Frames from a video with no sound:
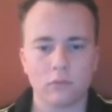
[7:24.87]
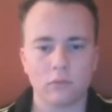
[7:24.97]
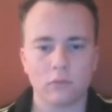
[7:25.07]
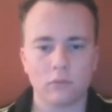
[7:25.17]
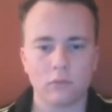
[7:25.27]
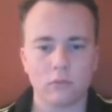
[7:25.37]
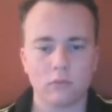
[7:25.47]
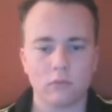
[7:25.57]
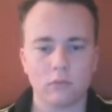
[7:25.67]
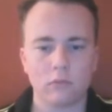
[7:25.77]

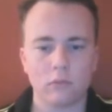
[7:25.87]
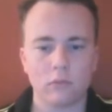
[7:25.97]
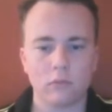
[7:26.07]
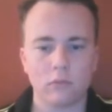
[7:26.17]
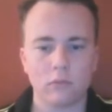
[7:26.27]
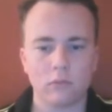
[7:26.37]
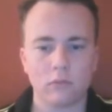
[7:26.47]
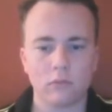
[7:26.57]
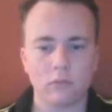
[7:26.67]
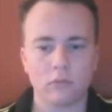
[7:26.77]

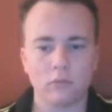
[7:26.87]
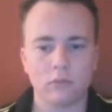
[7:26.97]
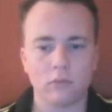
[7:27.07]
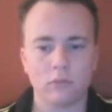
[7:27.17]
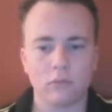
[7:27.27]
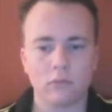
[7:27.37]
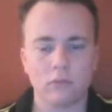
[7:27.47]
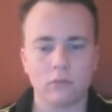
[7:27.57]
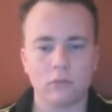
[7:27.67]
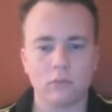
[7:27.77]

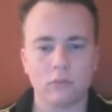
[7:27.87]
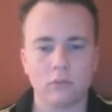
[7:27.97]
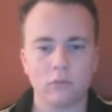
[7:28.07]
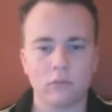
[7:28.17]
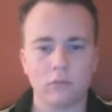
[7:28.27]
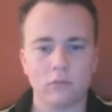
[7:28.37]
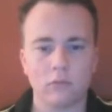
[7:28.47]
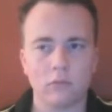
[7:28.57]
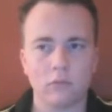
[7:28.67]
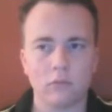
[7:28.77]

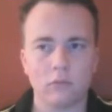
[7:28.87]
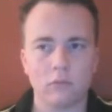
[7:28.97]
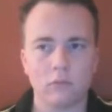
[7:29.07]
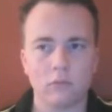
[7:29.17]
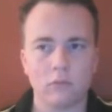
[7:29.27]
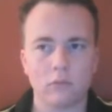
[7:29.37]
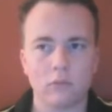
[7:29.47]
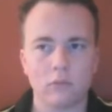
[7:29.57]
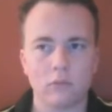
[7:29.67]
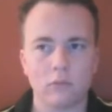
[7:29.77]

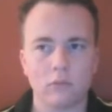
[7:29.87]
(silent)